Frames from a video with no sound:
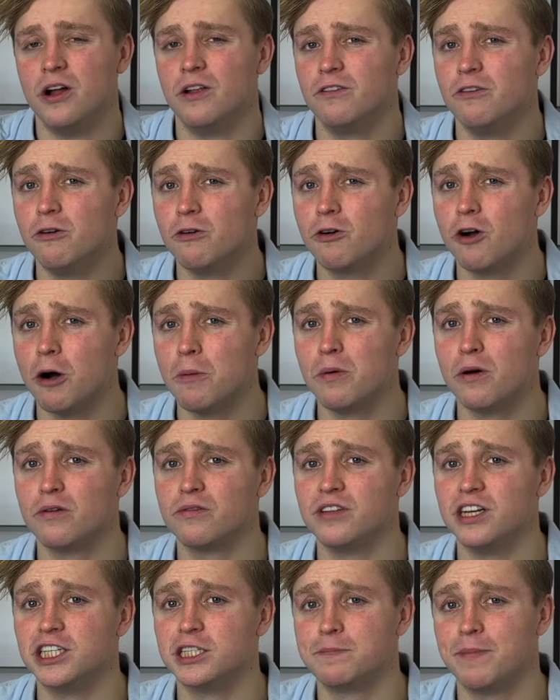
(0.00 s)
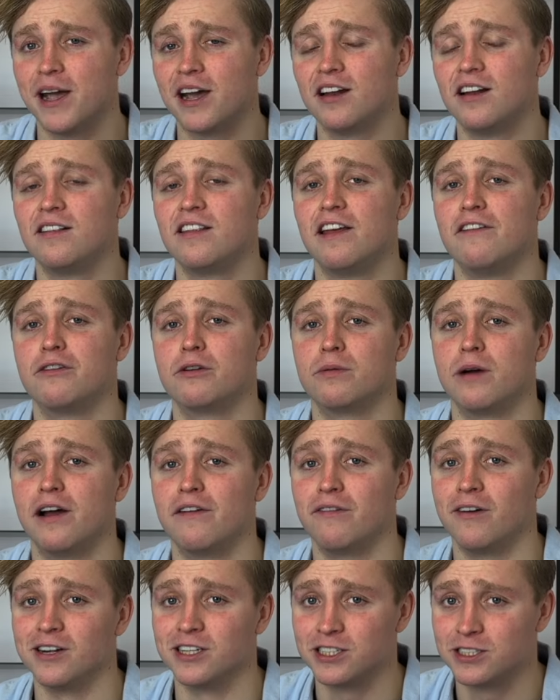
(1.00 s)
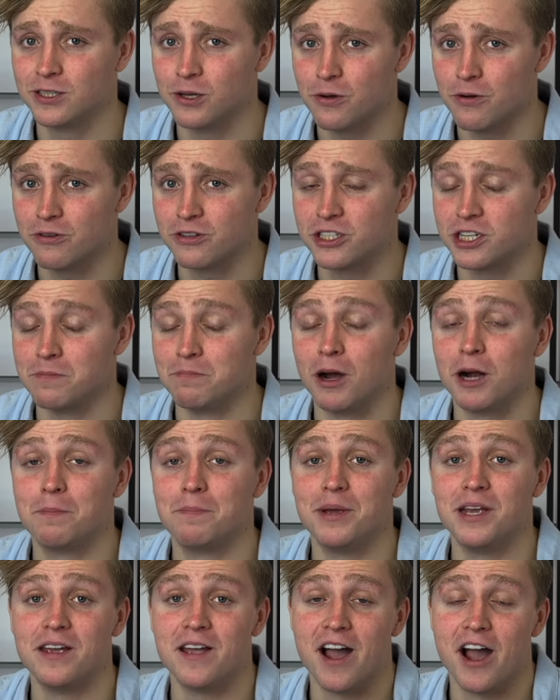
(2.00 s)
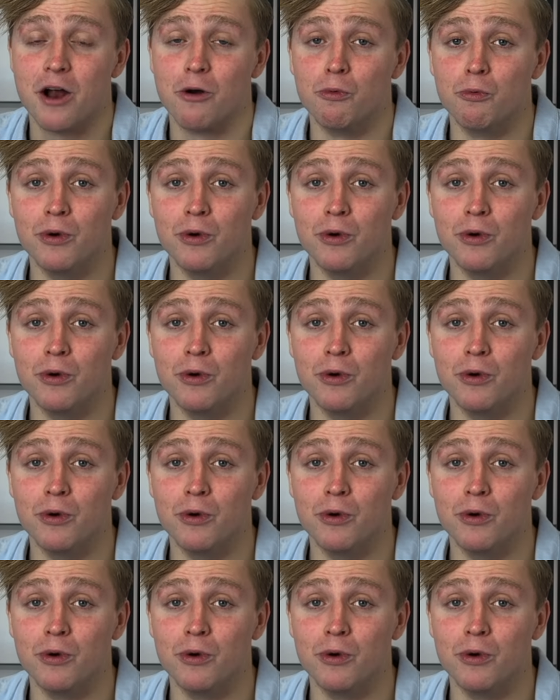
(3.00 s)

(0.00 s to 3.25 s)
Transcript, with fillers: to a couple of these speculative graphite stocks might be a